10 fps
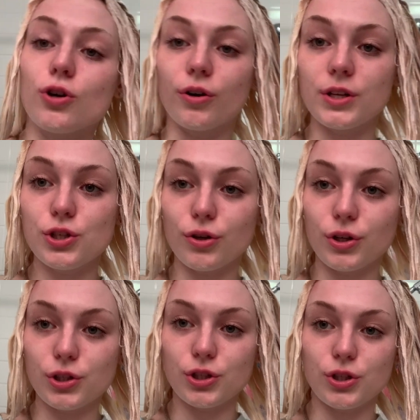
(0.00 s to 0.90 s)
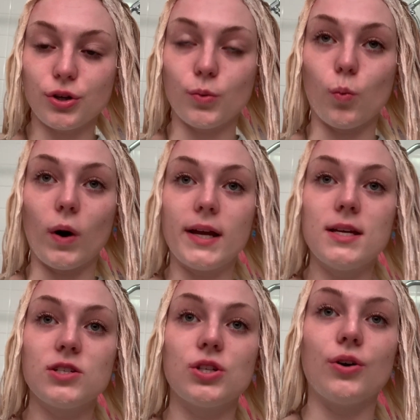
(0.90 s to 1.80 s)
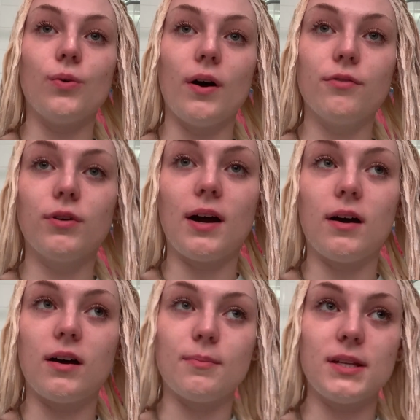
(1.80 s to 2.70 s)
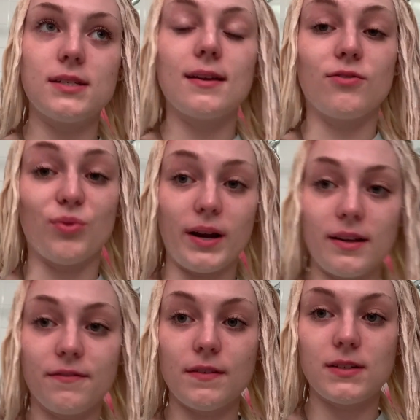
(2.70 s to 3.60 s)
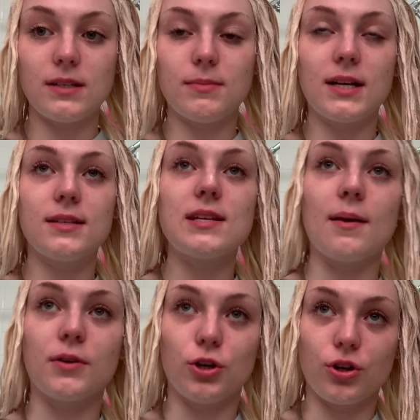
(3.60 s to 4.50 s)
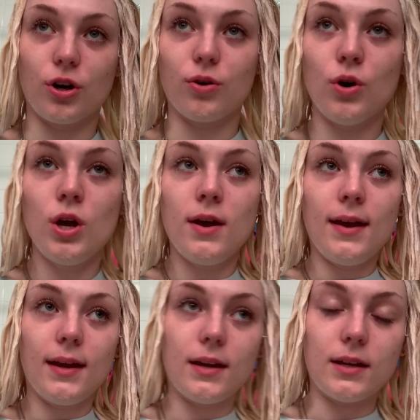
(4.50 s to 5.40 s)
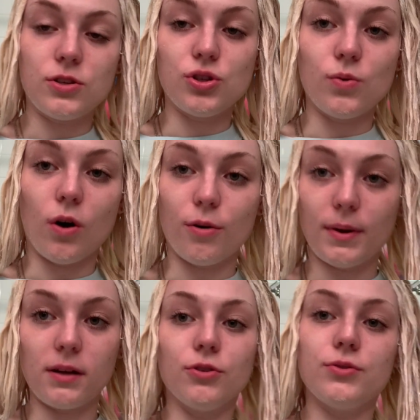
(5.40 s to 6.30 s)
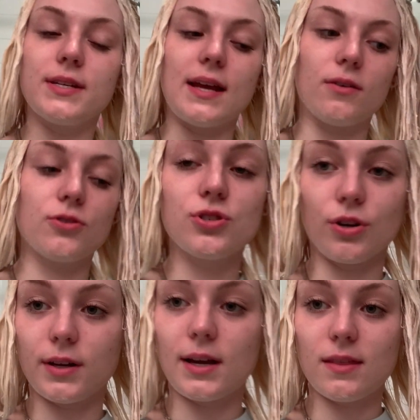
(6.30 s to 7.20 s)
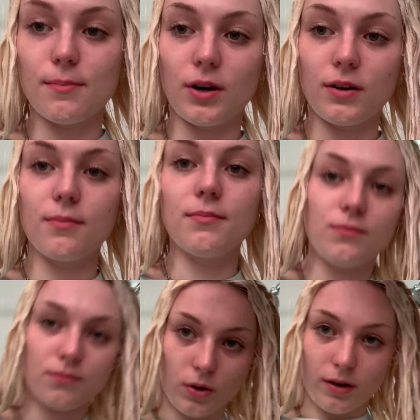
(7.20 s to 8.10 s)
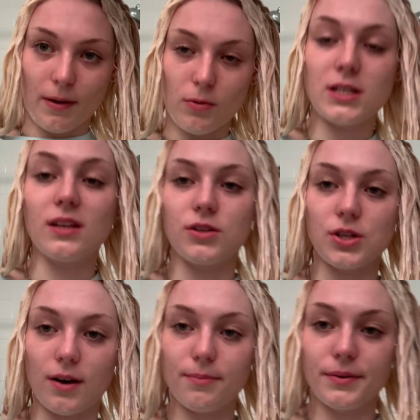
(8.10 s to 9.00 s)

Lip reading: already starting to turn white, so instead of waiting 15 minutes, I'm gonna go and do all my roots now, starting at the bottom, work my way to the top.